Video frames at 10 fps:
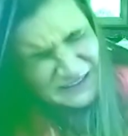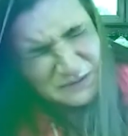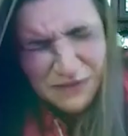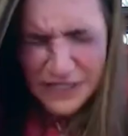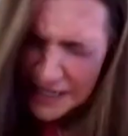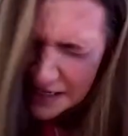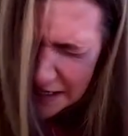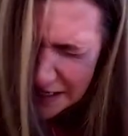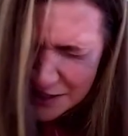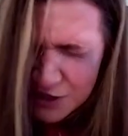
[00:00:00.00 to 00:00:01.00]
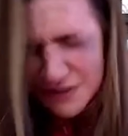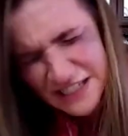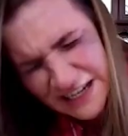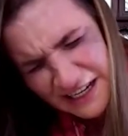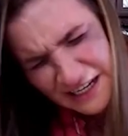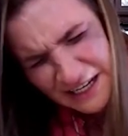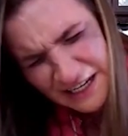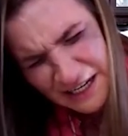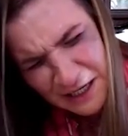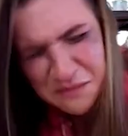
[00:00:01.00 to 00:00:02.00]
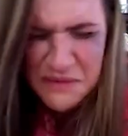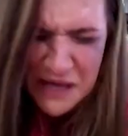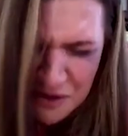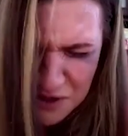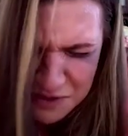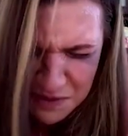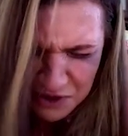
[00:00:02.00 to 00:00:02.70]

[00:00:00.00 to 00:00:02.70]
And the blood goes in and mingles with